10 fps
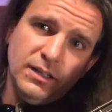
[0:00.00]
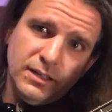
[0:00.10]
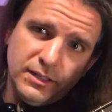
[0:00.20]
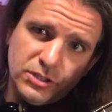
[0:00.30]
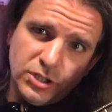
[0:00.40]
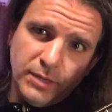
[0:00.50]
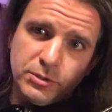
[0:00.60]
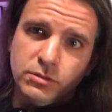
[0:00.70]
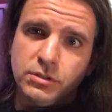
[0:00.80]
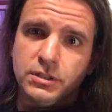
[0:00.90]
Nice job.
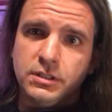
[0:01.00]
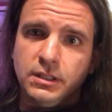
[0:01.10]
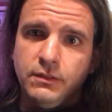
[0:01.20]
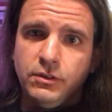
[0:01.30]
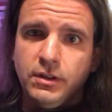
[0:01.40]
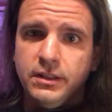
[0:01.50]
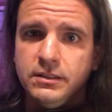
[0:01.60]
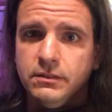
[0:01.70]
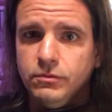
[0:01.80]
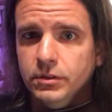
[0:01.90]
So just to give you an
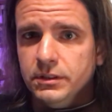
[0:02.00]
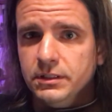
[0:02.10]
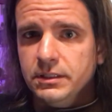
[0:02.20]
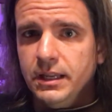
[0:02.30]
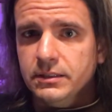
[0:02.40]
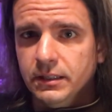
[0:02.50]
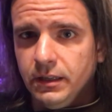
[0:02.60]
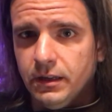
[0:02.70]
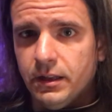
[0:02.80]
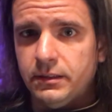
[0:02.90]
idea of what this sounds like
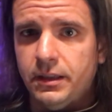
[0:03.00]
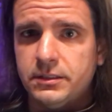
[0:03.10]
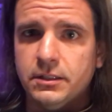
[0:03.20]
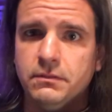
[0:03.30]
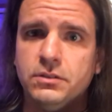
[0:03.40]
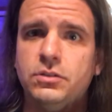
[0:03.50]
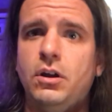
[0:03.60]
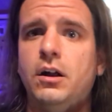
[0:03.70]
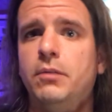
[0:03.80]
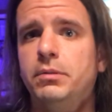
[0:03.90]
in context of the
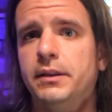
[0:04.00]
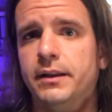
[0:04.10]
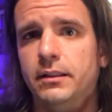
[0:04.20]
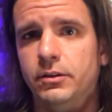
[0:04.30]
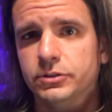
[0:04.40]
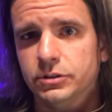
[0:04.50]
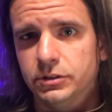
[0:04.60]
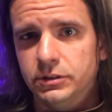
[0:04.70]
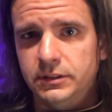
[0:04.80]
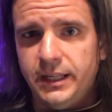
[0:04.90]
song, I'll play it closer
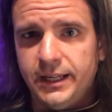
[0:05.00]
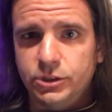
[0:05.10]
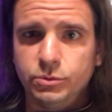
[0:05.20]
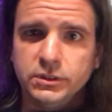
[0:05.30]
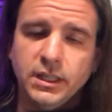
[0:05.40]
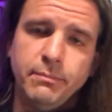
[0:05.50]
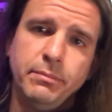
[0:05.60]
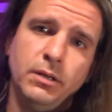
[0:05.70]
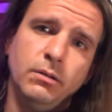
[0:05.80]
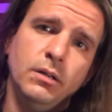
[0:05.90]
to the actual
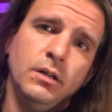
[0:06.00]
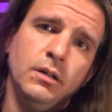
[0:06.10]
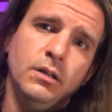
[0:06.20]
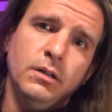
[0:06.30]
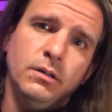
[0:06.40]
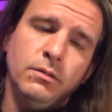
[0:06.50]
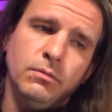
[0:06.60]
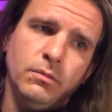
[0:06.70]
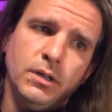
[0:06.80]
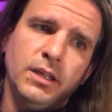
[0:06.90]
tempo.
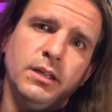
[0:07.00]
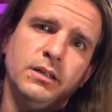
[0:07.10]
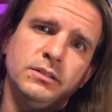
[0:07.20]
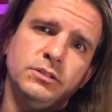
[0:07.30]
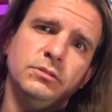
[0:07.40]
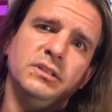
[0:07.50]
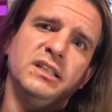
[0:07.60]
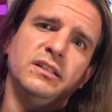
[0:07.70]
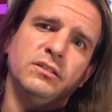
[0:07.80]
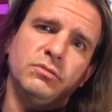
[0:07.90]
One E and two E
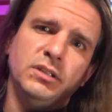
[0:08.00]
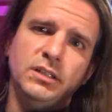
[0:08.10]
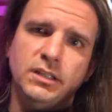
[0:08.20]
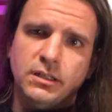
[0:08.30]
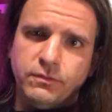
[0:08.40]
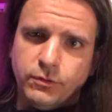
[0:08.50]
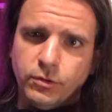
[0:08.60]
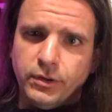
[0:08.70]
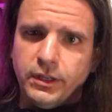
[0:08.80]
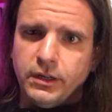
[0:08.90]
and three E and
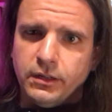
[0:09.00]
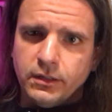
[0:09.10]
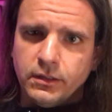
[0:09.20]
four E and.